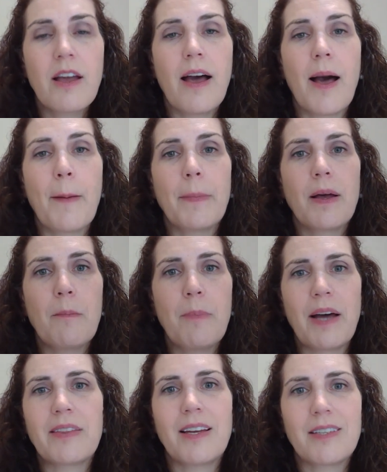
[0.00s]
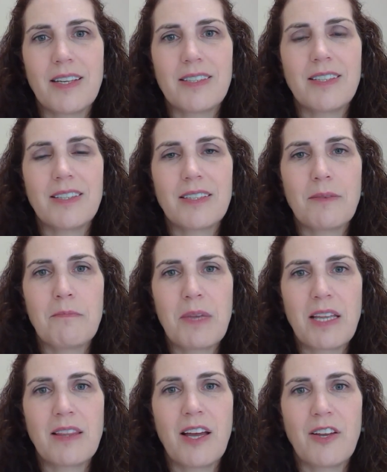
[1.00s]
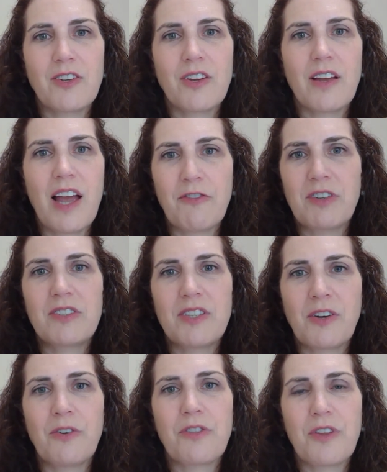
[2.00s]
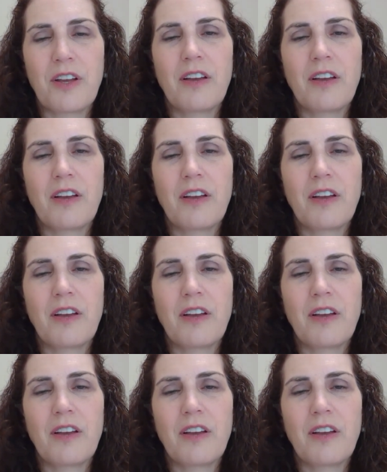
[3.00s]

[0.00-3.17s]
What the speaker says: but that doesn't mean that every single